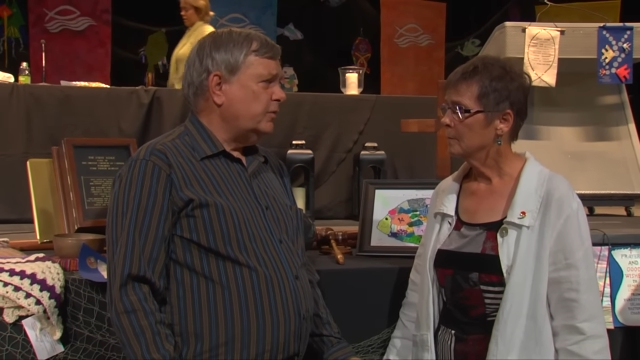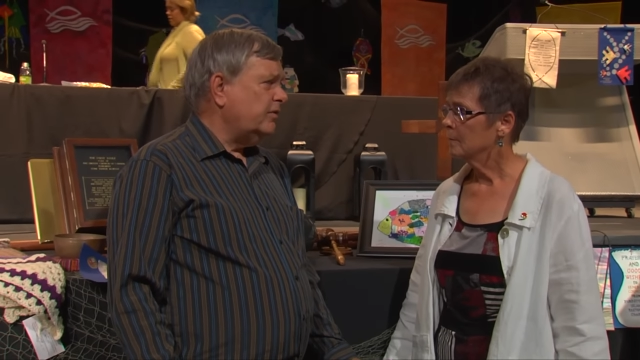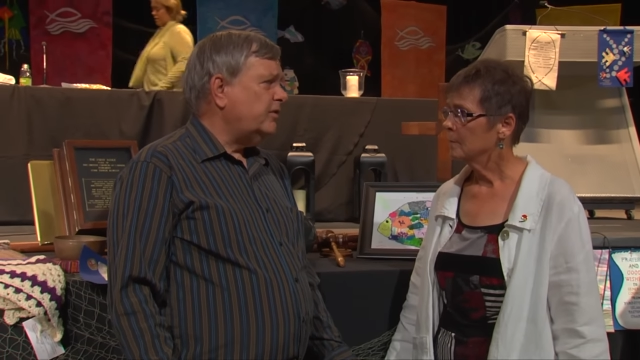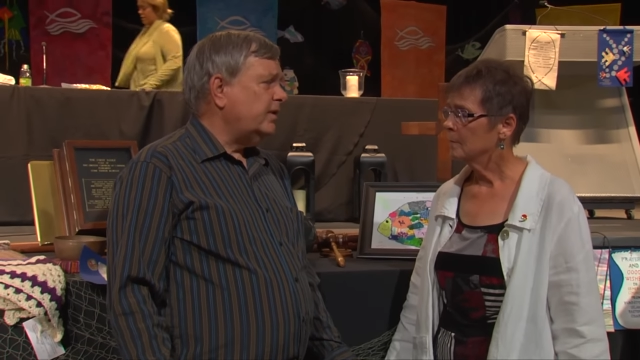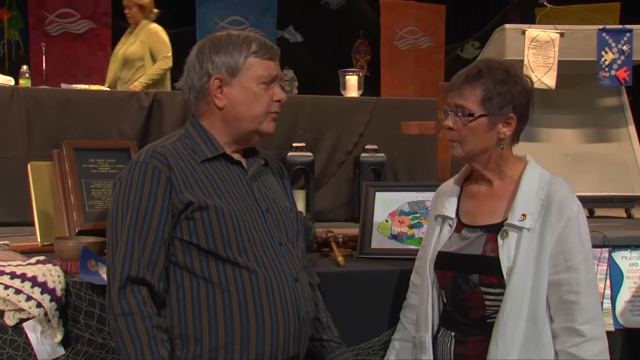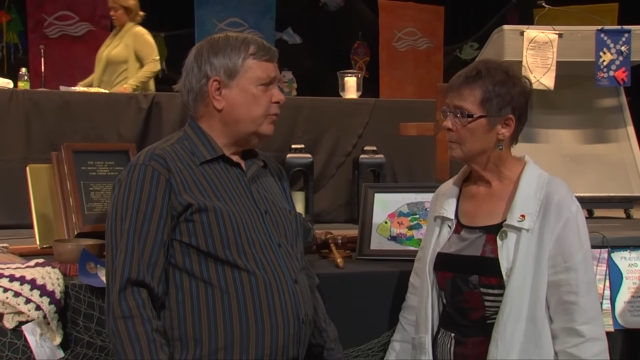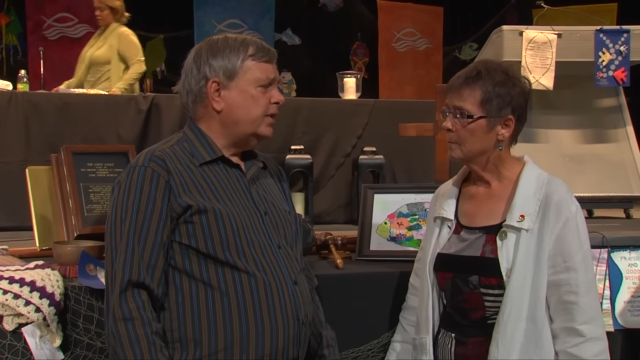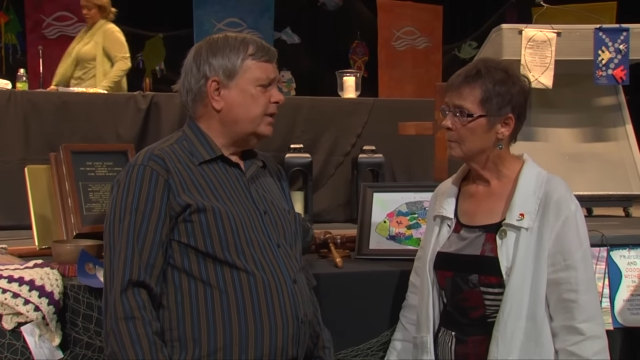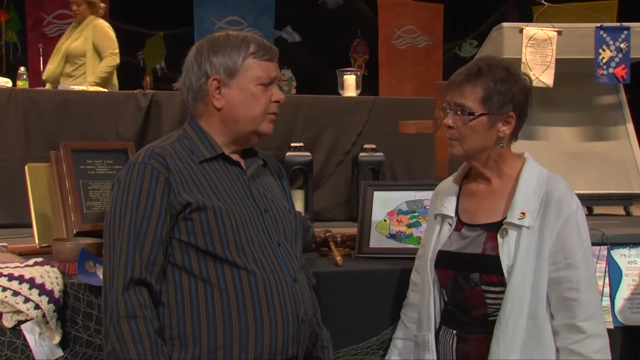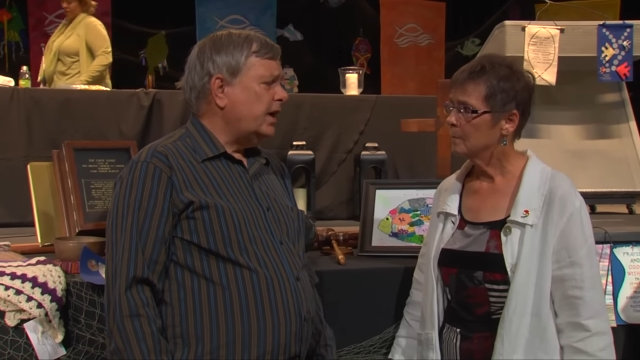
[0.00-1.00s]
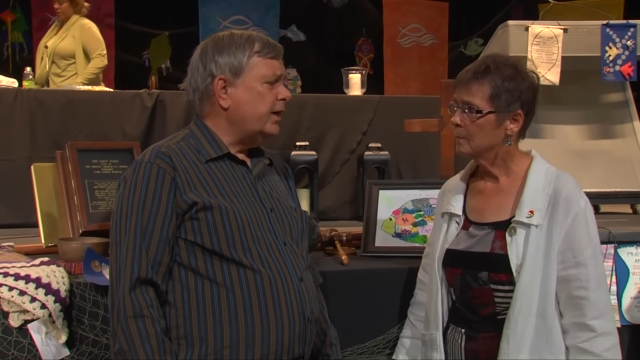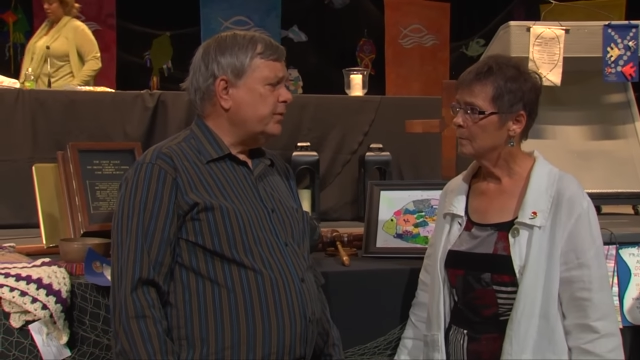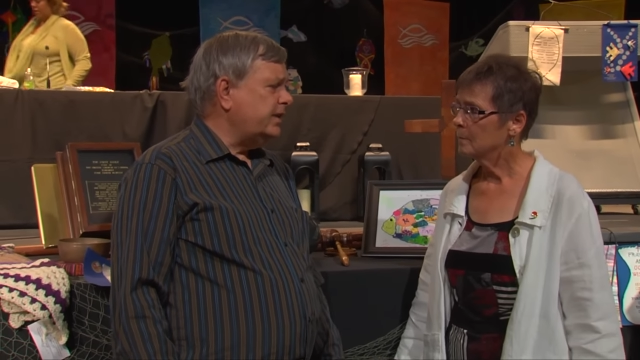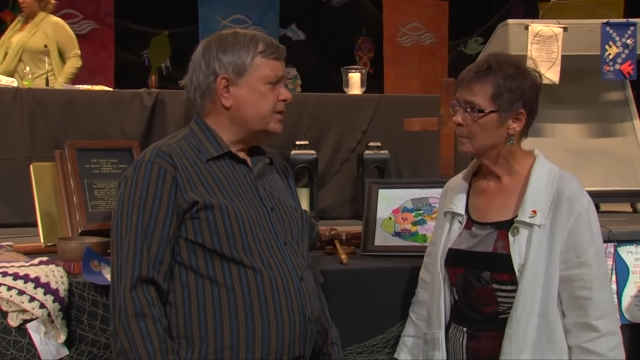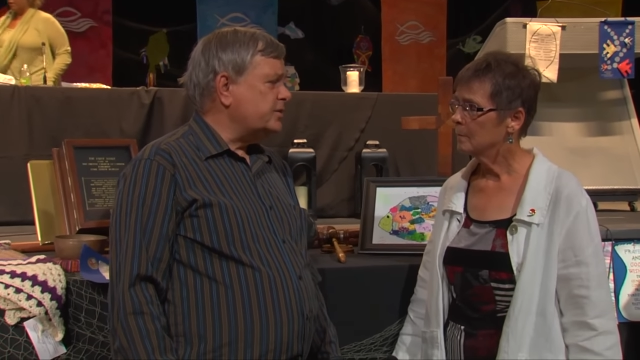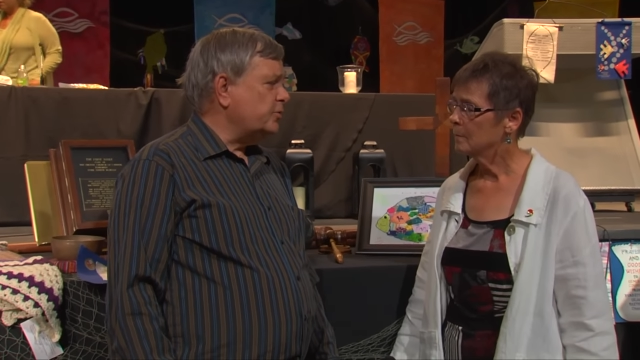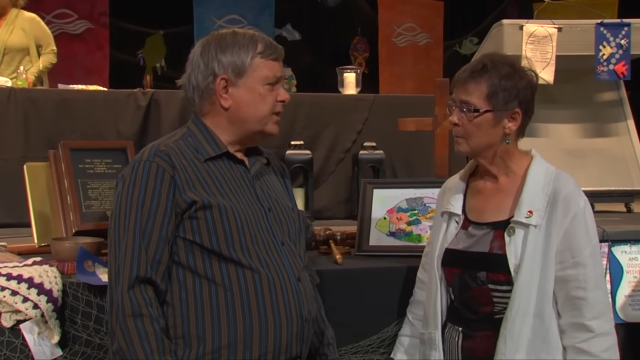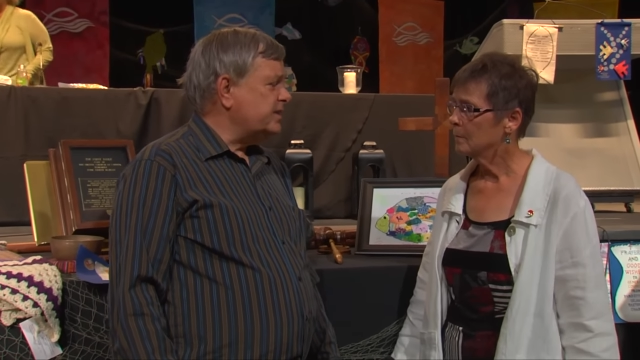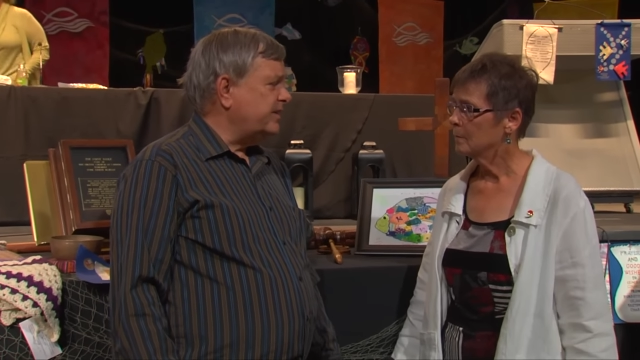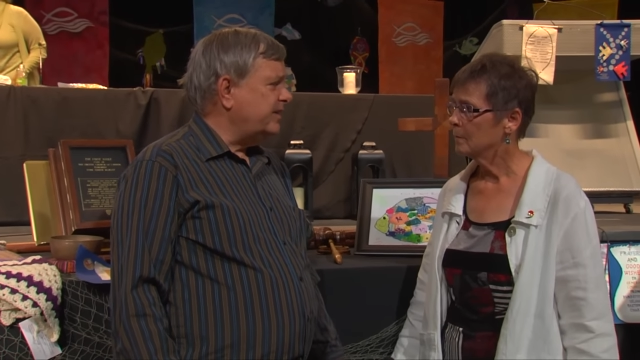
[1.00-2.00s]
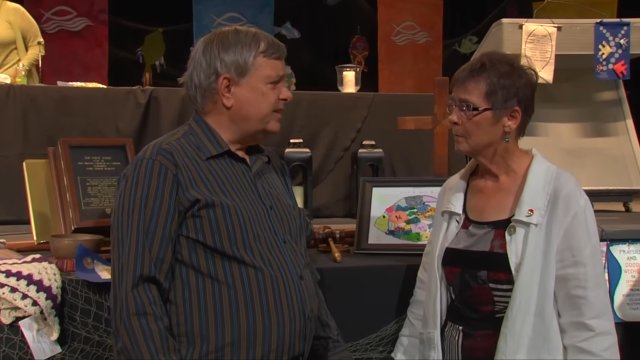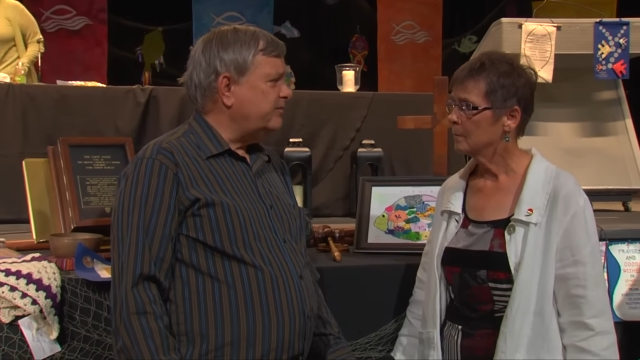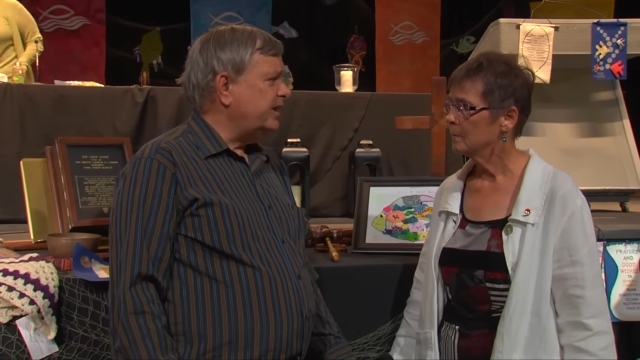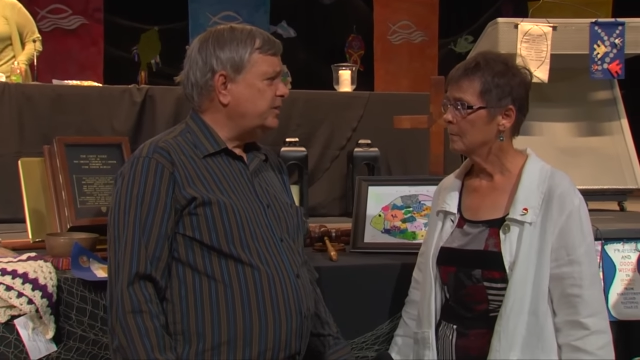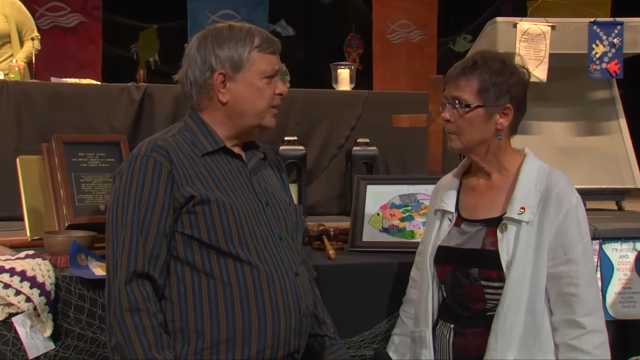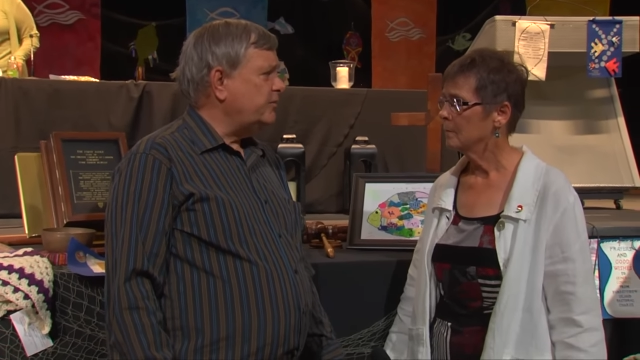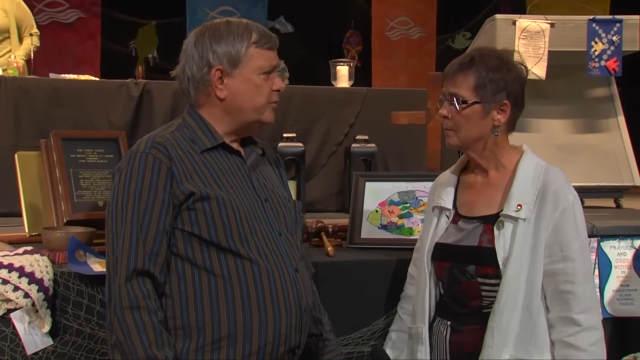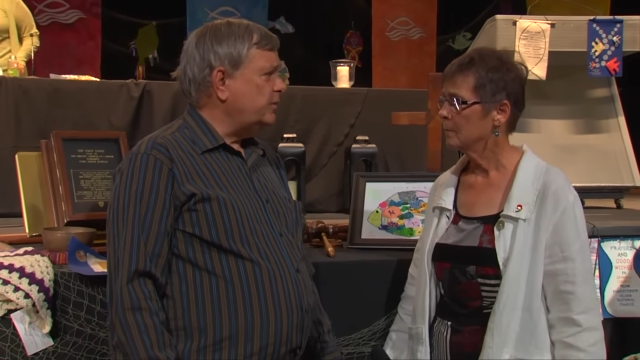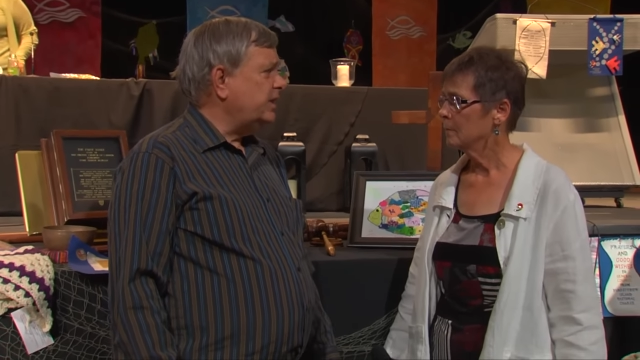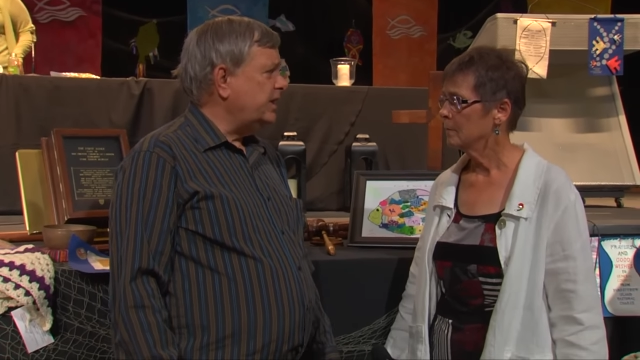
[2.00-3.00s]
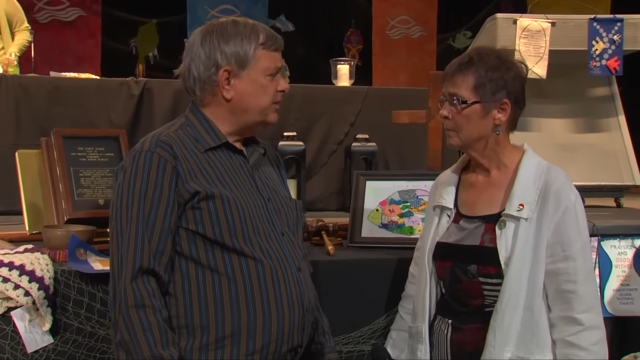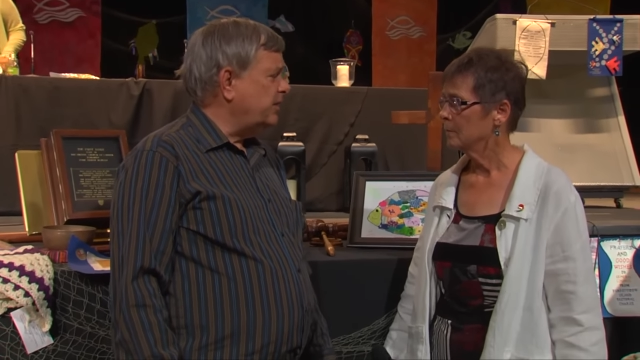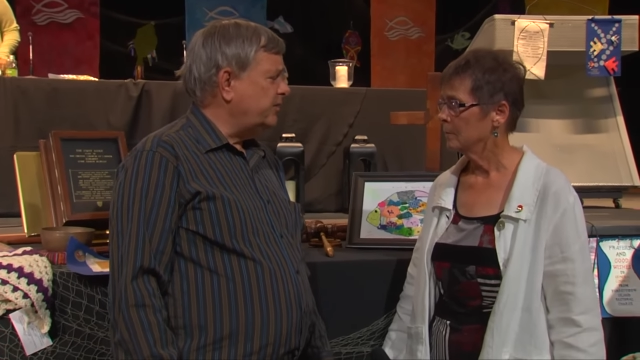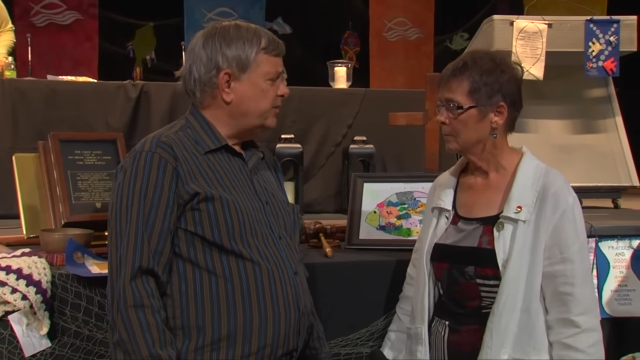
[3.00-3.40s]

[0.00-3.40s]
Speaker 1: well, when I read the stories, I thought if I'd gone through what they'd gone